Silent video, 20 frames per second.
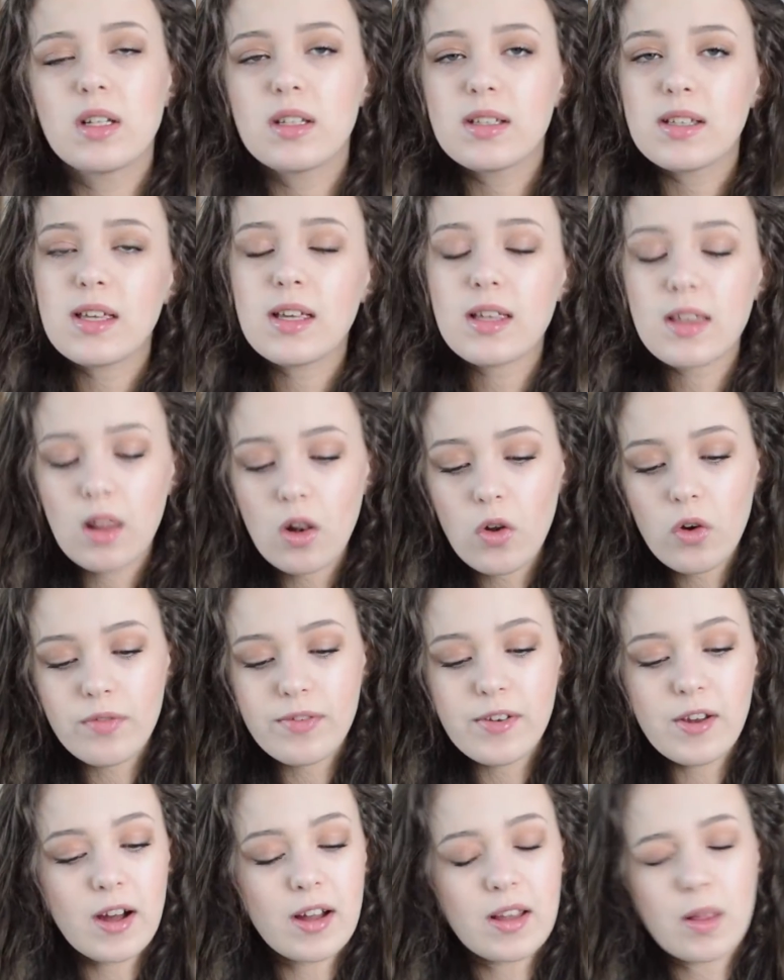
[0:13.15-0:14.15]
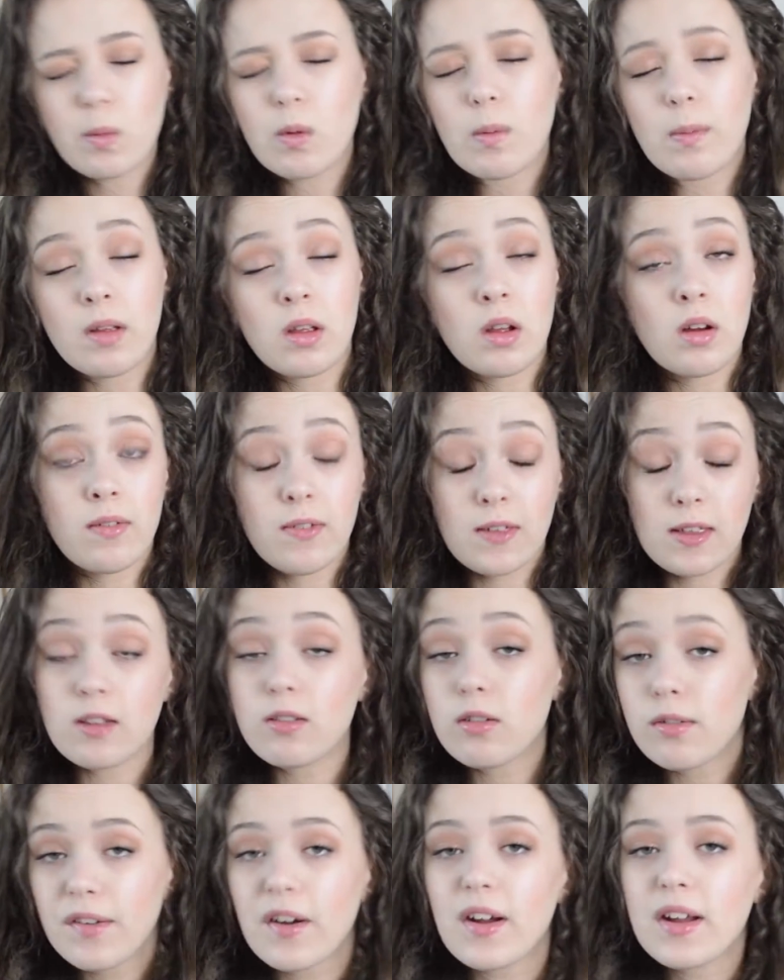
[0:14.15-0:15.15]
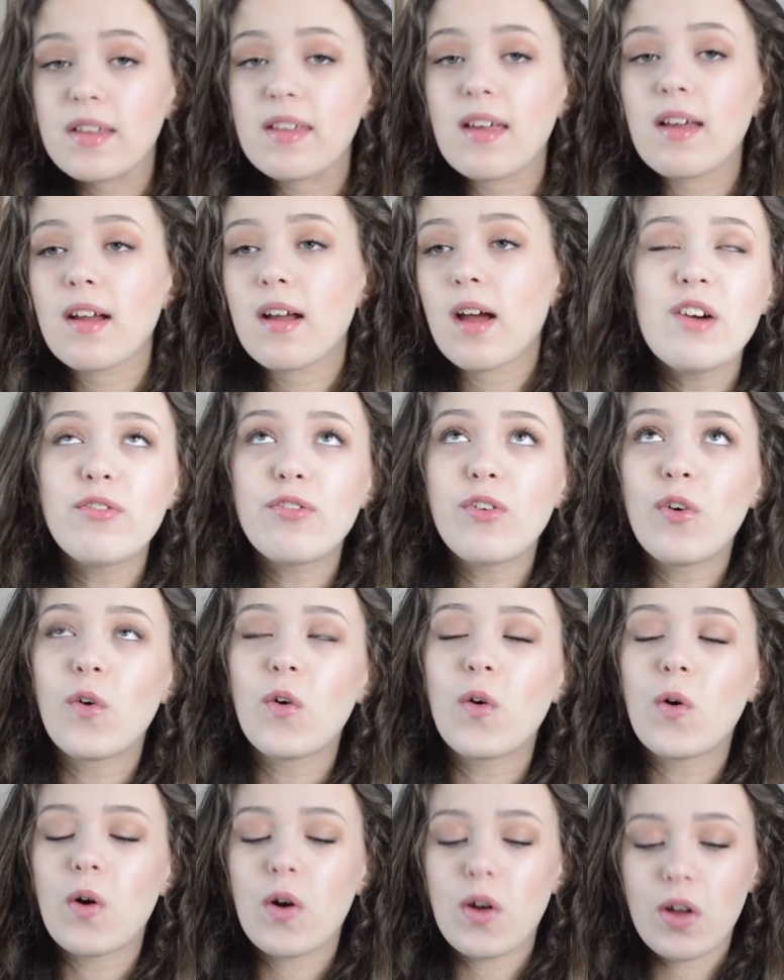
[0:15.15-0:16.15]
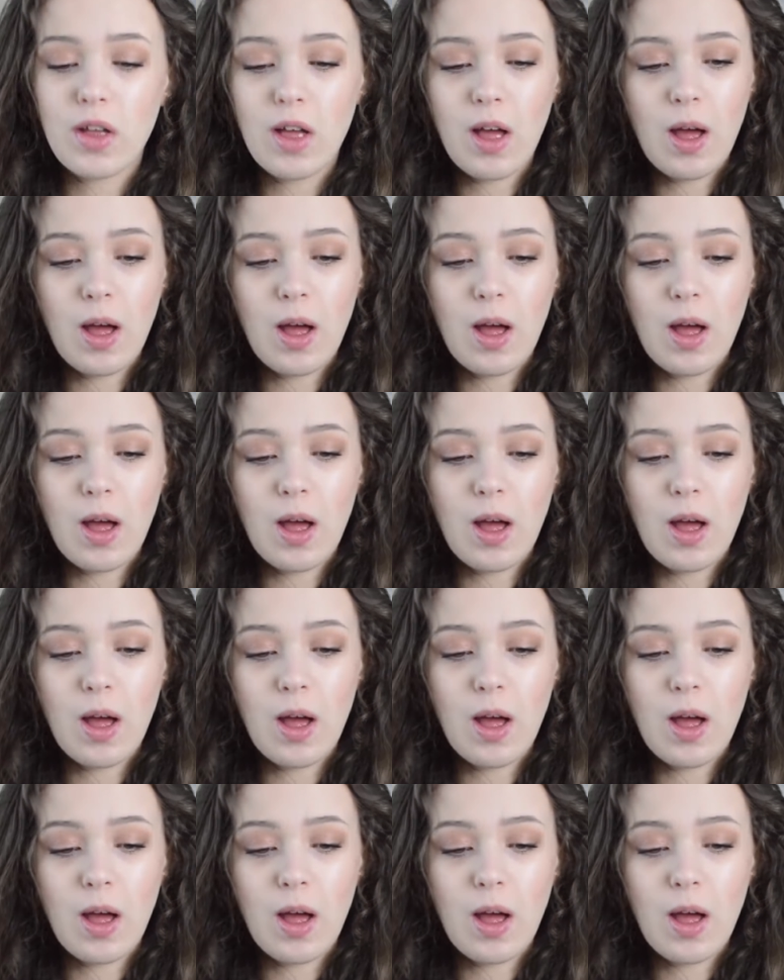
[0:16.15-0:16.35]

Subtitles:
Seeing as a lot of you guys will be obviously revising for